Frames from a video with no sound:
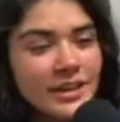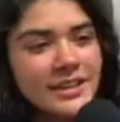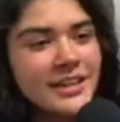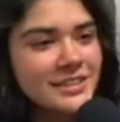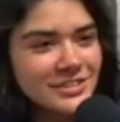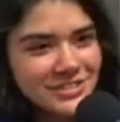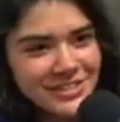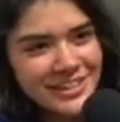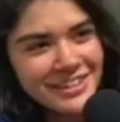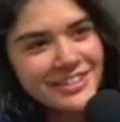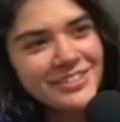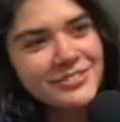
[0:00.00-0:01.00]
Yes,
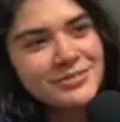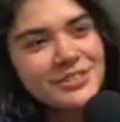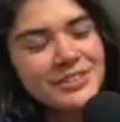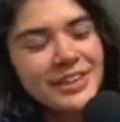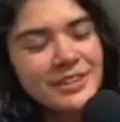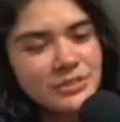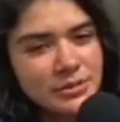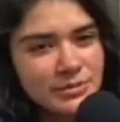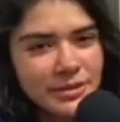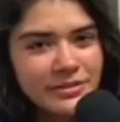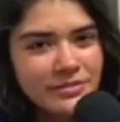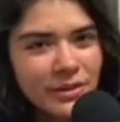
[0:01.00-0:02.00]
I really enjoy
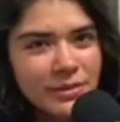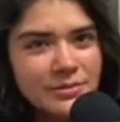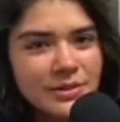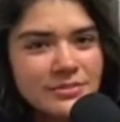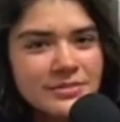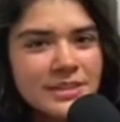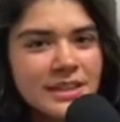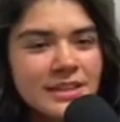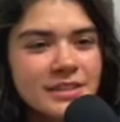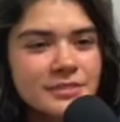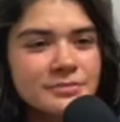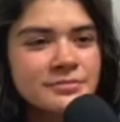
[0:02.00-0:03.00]
playing volleyball.
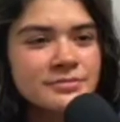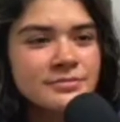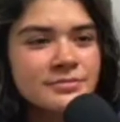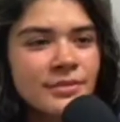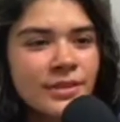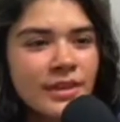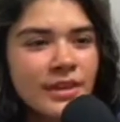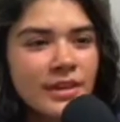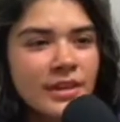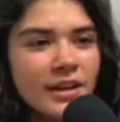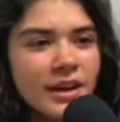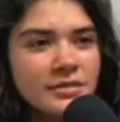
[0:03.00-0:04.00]
Um,
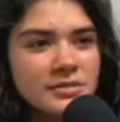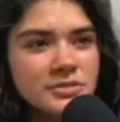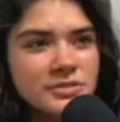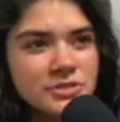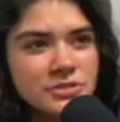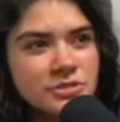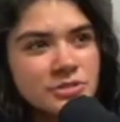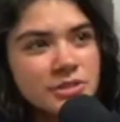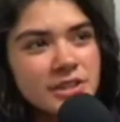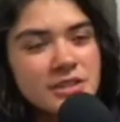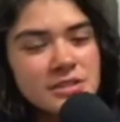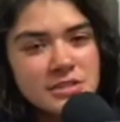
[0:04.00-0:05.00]
I was first recruited
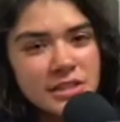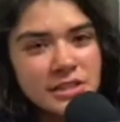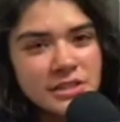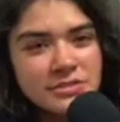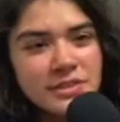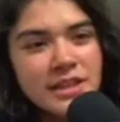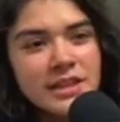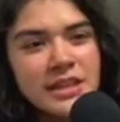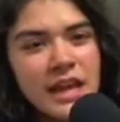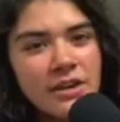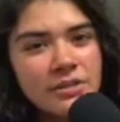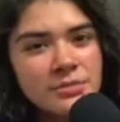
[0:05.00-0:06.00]
as a setter, and
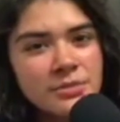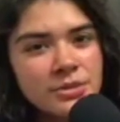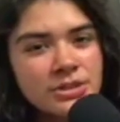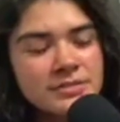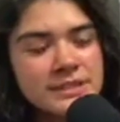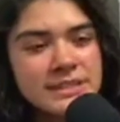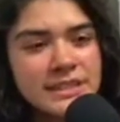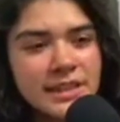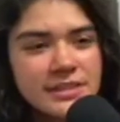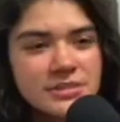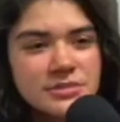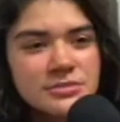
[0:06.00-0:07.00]
now I'm more of a
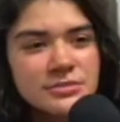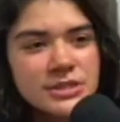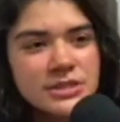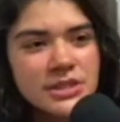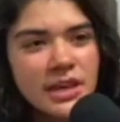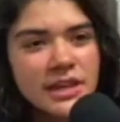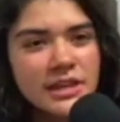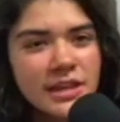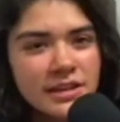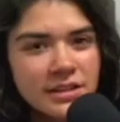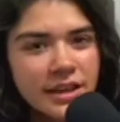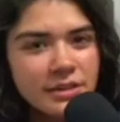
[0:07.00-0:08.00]
DS, which I kind
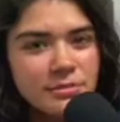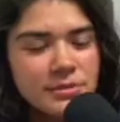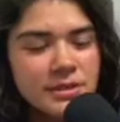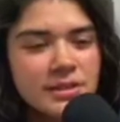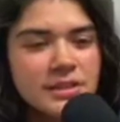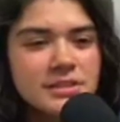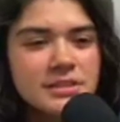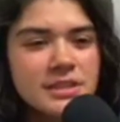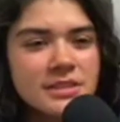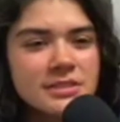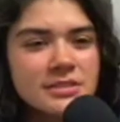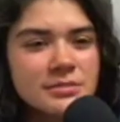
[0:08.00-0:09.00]
of like because
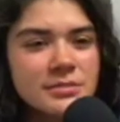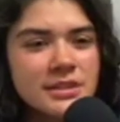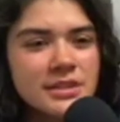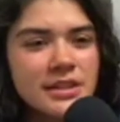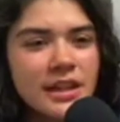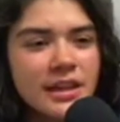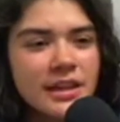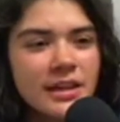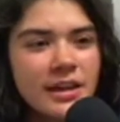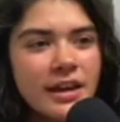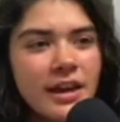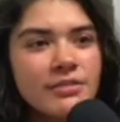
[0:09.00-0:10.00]
it's something that I,
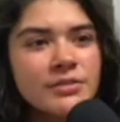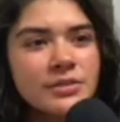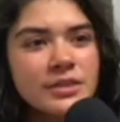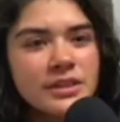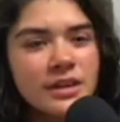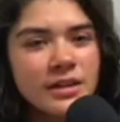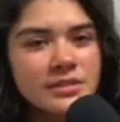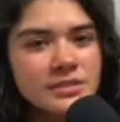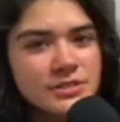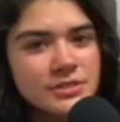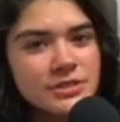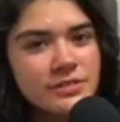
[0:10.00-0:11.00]
I haven't really gotten
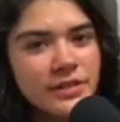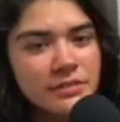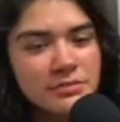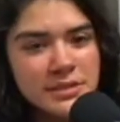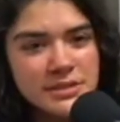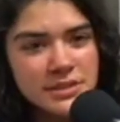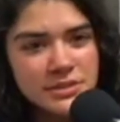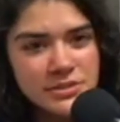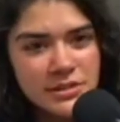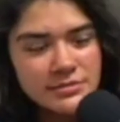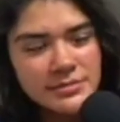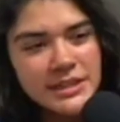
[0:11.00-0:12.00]
to develop my skills on